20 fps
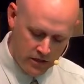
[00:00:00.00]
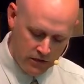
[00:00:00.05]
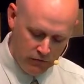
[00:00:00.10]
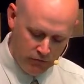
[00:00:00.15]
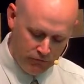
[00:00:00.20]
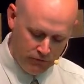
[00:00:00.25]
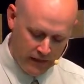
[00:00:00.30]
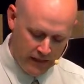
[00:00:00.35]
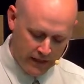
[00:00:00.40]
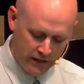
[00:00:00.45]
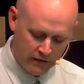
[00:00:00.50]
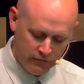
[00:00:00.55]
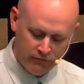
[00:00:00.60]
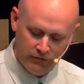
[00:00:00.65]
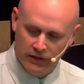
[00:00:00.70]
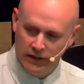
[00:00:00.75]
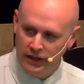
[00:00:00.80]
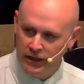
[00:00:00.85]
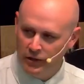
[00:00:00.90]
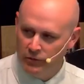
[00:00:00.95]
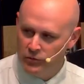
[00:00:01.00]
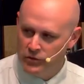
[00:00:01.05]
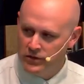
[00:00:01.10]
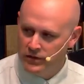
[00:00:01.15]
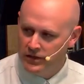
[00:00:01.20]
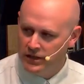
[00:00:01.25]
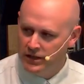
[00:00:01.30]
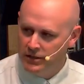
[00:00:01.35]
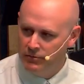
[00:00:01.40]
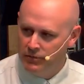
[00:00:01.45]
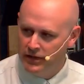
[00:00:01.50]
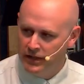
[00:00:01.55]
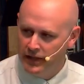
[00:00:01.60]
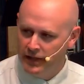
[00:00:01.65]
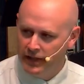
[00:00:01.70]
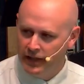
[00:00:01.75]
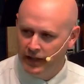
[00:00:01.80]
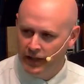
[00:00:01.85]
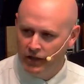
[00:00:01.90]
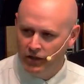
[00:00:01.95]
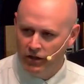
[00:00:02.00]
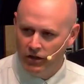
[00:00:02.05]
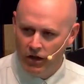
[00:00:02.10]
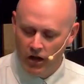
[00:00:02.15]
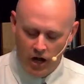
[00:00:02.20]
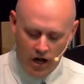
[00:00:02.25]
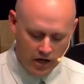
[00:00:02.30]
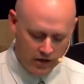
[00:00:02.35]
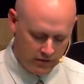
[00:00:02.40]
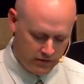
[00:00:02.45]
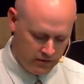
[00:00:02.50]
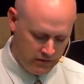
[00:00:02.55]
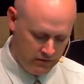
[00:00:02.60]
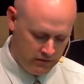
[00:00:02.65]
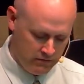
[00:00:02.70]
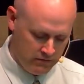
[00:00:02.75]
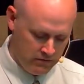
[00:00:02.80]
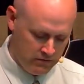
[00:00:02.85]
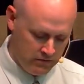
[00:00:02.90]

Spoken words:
and you fan the flames and keep that anger hot,